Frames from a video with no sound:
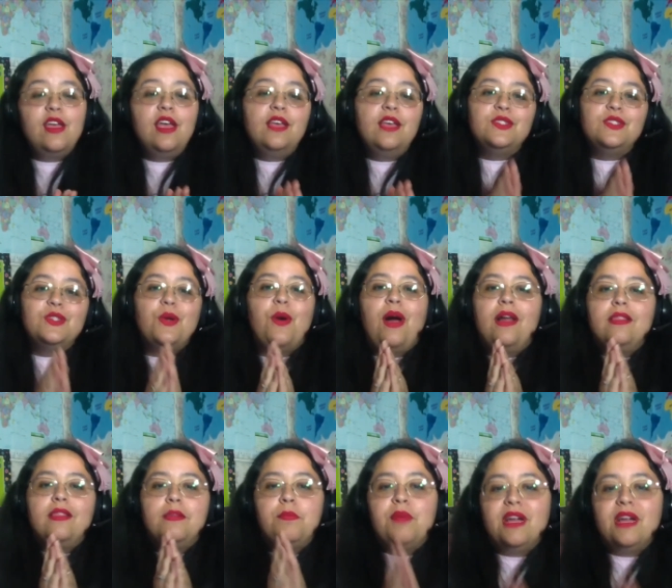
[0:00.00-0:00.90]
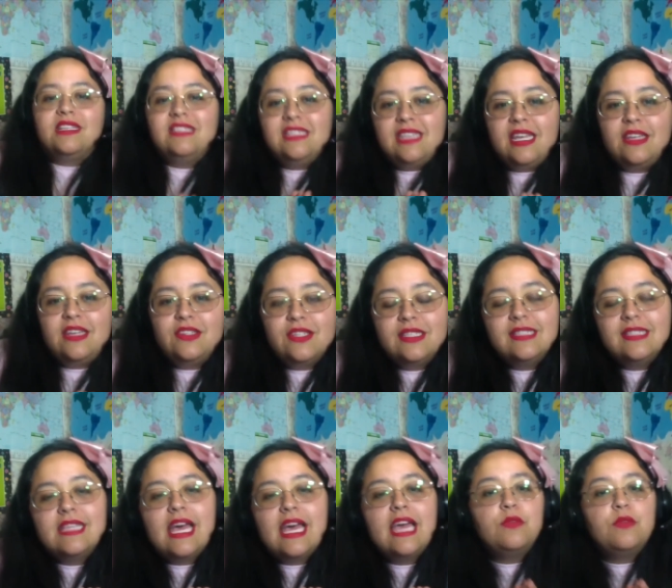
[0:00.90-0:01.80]
So on the presentation
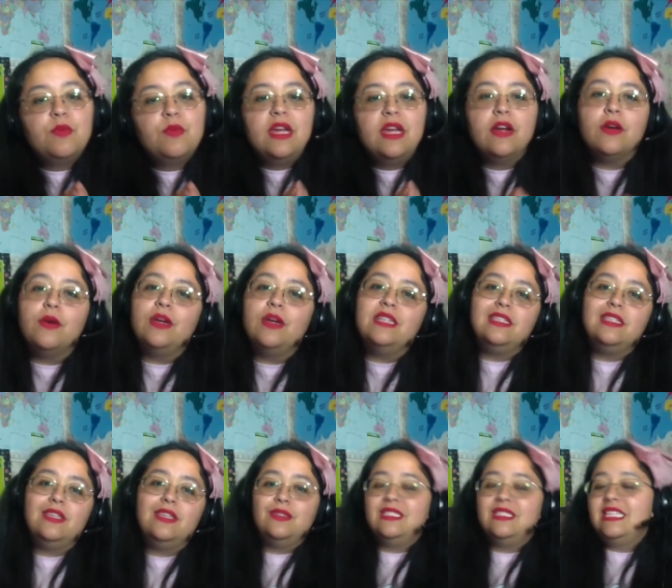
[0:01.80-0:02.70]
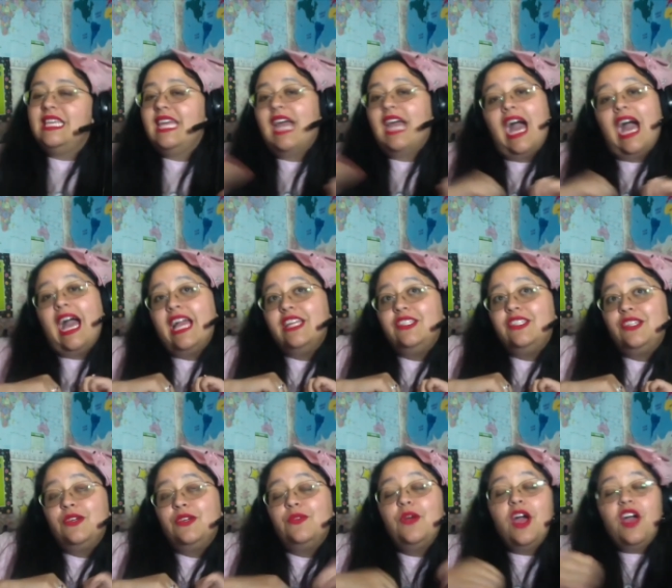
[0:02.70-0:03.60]
slide, we are going to use the I
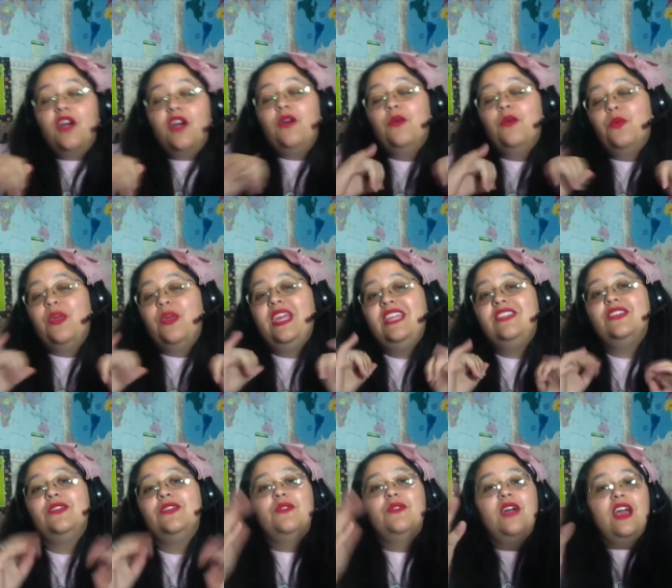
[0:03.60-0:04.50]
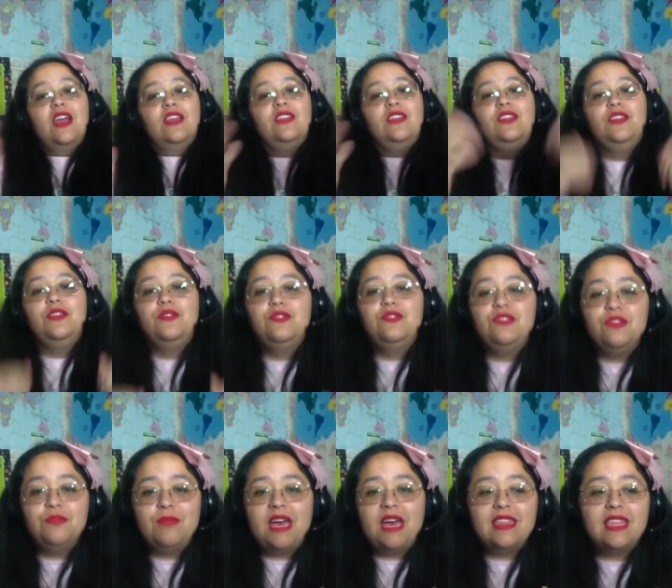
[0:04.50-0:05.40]
do, we do, you do
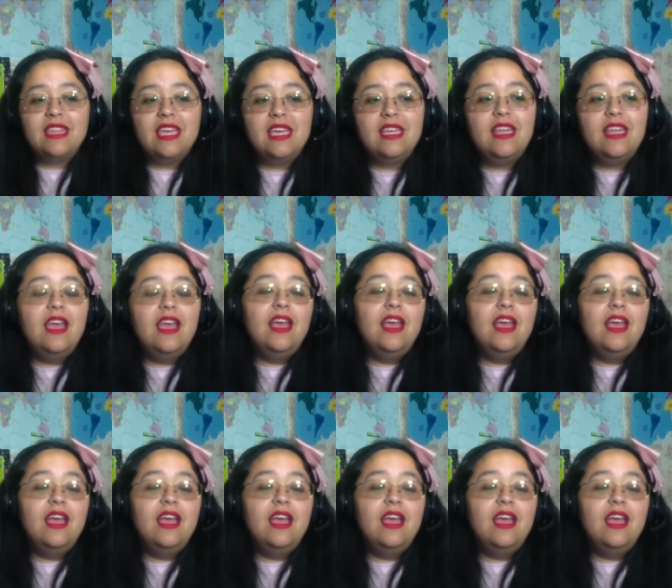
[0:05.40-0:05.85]
method.